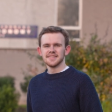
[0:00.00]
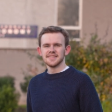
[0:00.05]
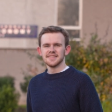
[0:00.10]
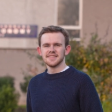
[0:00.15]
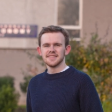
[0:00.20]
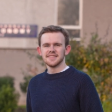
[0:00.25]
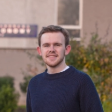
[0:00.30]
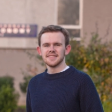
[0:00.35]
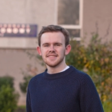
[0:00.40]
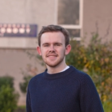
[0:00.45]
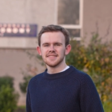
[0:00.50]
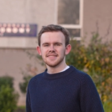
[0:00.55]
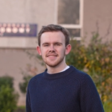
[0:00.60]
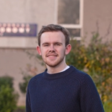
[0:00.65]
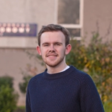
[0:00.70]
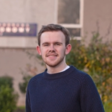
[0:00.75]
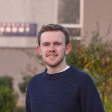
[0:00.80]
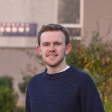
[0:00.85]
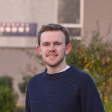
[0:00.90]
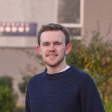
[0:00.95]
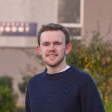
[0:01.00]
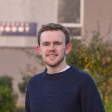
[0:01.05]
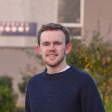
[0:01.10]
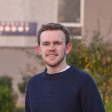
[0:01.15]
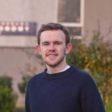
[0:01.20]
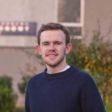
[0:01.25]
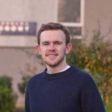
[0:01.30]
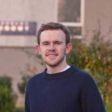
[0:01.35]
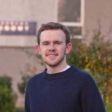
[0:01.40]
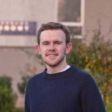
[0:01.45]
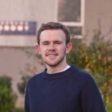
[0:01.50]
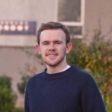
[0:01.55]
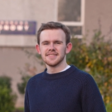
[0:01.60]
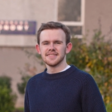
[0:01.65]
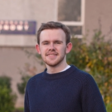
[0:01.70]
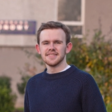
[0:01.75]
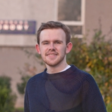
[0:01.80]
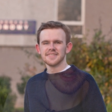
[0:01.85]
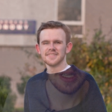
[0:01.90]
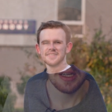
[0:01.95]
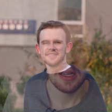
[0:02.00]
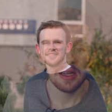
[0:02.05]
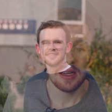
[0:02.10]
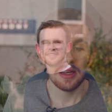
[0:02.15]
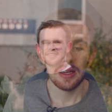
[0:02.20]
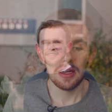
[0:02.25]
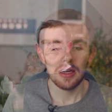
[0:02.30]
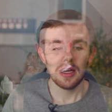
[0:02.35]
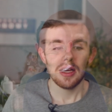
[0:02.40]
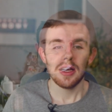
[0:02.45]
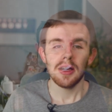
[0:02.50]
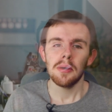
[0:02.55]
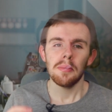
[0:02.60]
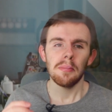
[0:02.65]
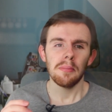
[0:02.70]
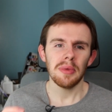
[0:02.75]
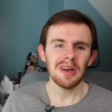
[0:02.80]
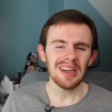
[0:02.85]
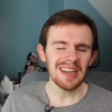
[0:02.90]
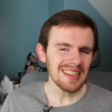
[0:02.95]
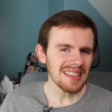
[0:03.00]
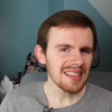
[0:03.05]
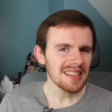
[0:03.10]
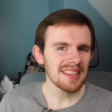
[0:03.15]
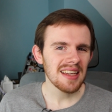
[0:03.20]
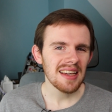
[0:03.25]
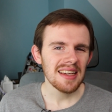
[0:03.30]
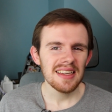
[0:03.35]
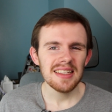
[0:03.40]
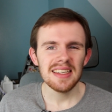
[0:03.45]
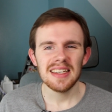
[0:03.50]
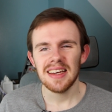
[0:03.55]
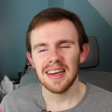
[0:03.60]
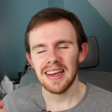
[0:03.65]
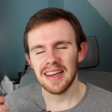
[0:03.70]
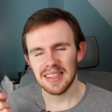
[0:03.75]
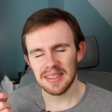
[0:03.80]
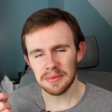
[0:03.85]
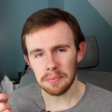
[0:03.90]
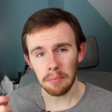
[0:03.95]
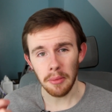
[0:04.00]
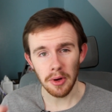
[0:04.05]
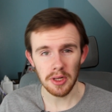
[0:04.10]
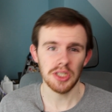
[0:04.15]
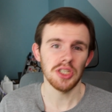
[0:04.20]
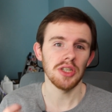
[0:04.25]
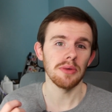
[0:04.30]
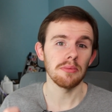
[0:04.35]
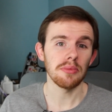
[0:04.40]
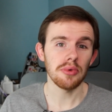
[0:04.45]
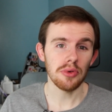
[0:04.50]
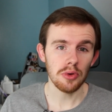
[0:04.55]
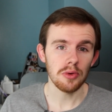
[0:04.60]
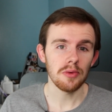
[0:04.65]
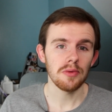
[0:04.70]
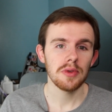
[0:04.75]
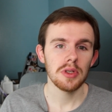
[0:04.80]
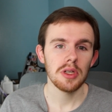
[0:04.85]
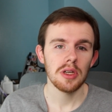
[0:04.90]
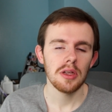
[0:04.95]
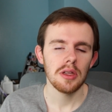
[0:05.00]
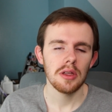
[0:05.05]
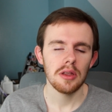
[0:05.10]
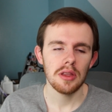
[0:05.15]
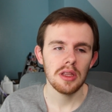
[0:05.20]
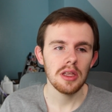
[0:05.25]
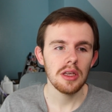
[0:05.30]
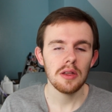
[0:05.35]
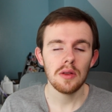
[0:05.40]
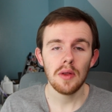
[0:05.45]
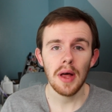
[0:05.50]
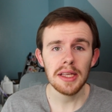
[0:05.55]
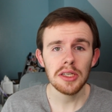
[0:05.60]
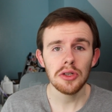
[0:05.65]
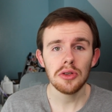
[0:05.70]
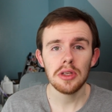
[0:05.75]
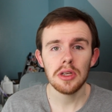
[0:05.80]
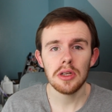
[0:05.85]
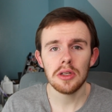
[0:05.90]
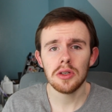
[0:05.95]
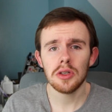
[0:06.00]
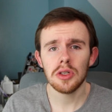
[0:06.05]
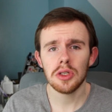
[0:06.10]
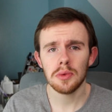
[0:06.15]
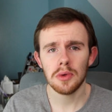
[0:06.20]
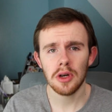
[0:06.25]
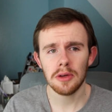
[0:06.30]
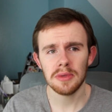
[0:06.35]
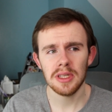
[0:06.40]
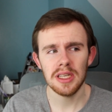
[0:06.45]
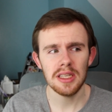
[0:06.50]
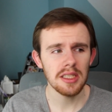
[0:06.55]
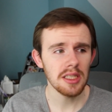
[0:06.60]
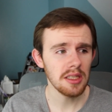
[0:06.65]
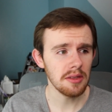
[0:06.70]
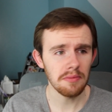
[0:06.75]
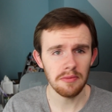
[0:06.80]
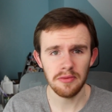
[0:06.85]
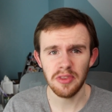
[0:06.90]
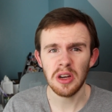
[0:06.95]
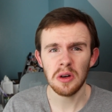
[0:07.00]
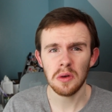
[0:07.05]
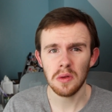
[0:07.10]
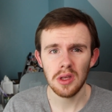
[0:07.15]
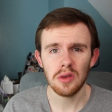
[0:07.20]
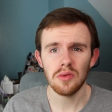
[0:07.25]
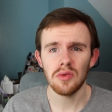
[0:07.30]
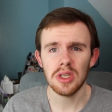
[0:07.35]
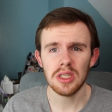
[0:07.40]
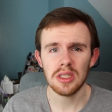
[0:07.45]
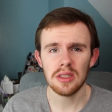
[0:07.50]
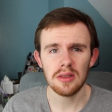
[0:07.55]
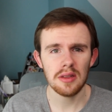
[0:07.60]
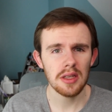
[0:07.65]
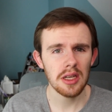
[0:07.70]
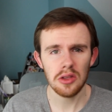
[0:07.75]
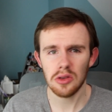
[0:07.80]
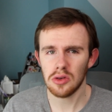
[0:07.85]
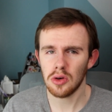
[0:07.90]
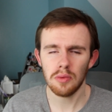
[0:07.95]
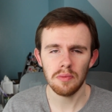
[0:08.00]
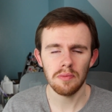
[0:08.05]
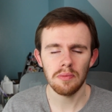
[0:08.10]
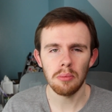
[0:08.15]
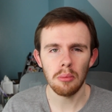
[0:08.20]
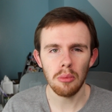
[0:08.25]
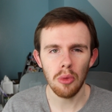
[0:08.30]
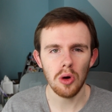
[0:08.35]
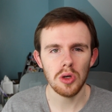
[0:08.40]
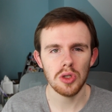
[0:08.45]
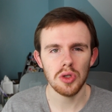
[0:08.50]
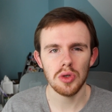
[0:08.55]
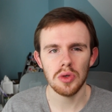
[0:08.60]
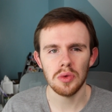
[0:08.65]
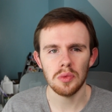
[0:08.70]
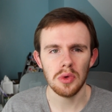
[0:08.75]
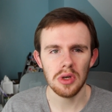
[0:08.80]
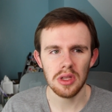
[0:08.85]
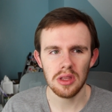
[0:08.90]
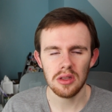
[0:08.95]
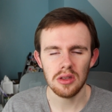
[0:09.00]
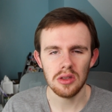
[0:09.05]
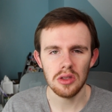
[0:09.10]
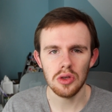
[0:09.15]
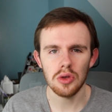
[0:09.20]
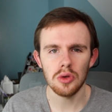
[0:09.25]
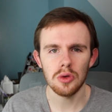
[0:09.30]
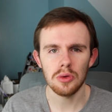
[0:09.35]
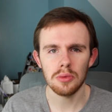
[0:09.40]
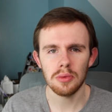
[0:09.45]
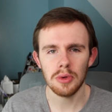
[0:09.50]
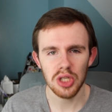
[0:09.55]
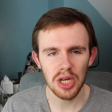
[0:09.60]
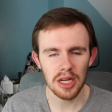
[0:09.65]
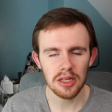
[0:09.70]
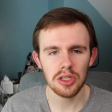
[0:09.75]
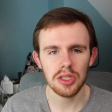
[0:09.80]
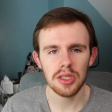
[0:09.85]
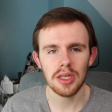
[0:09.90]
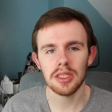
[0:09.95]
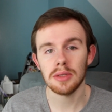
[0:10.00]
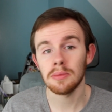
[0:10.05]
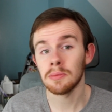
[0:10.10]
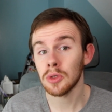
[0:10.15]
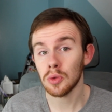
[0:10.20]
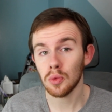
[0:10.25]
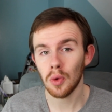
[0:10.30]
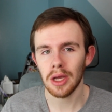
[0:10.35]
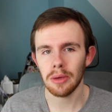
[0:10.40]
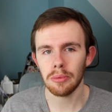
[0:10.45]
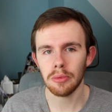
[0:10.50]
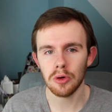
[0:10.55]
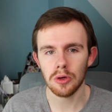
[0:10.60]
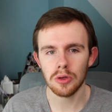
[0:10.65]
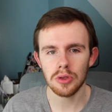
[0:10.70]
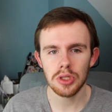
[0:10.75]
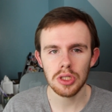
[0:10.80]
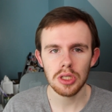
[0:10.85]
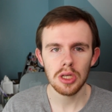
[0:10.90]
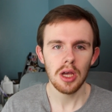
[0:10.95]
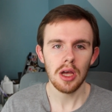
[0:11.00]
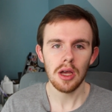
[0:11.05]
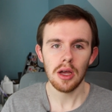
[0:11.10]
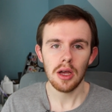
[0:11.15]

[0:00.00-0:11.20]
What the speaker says: the background of my channel photo. But inside, it's much improved. The lecture theatres were updated fairly recently and they're all modern with new projector systems and whiteboards.